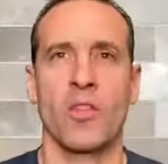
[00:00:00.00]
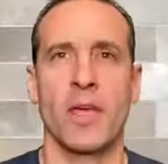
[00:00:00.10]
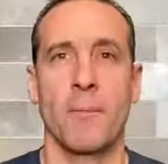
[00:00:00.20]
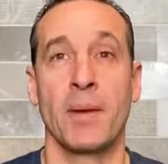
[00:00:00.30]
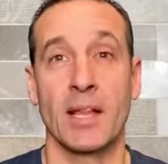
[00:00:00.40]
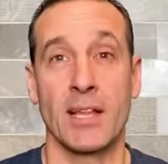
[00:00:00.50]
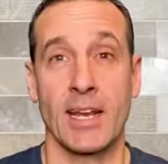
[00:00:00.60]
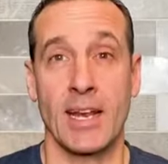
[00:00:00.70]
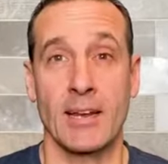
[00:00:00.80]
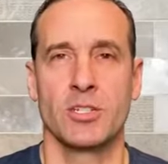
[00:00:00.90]
the
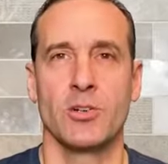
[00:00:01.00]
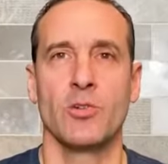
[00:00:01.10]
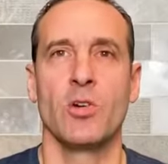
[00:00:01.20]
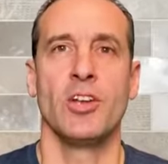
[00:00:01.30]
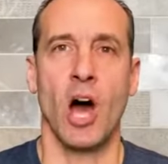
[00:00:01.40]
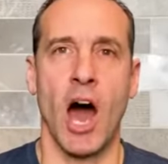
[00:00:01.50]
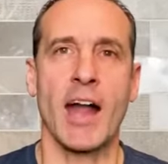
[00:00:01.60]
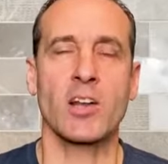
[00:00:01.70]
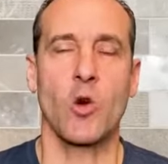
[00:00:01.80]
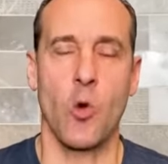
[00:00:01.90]
ability to
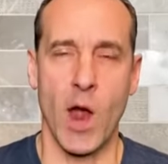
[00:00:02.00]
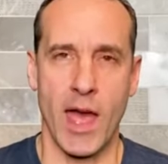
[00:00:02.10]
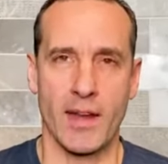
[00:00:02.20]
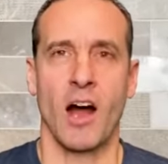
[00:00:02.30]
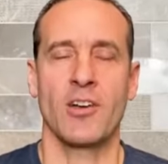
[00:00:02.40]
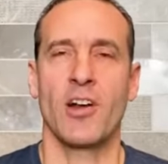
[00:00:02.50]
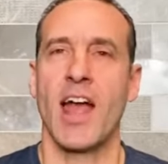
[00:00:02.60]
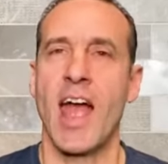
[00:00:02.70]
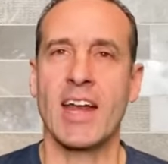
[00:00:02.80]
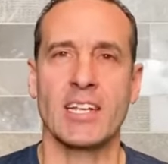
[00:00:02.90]
not quit under
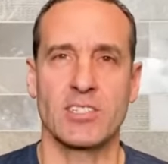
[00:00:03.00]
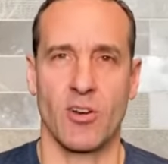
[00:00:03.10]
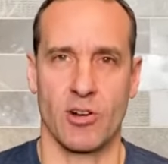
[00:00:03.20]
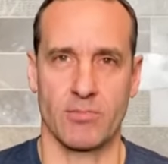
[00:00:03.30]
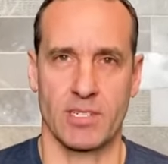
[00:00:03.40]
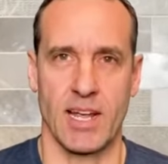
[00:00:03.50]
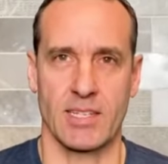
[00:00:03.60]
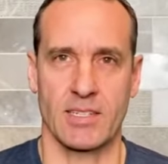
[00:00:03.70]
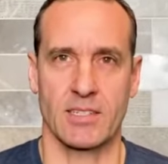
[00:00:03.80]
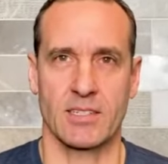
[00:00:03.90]
any
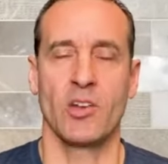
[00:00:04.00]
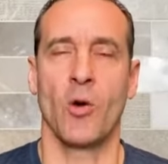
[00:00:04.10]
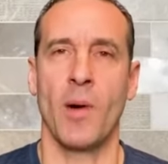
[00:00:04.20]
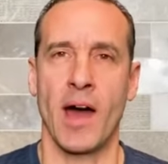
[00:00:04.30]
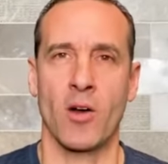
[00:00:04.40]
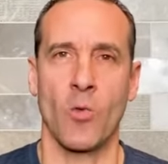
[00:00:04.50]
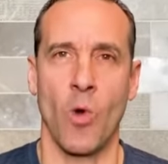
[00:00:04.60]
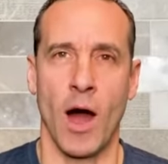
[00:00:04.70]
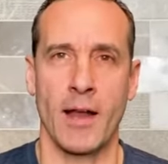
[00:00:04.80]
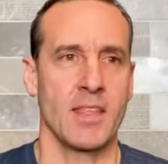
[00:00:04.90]
circumstances, no matter
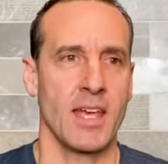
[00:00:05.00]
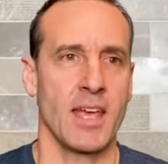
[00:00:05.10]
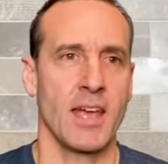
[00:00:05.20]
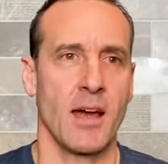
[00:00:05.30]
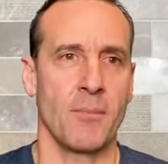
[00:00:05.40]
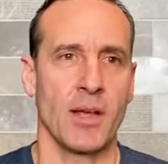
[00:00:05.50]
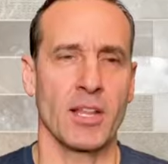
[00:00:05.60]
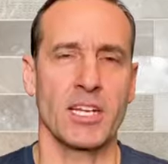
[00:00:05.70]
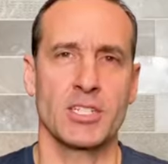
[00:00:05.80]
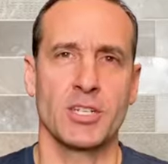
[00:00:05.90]
what. The
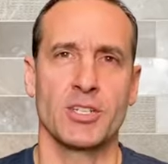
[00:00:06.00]
ability to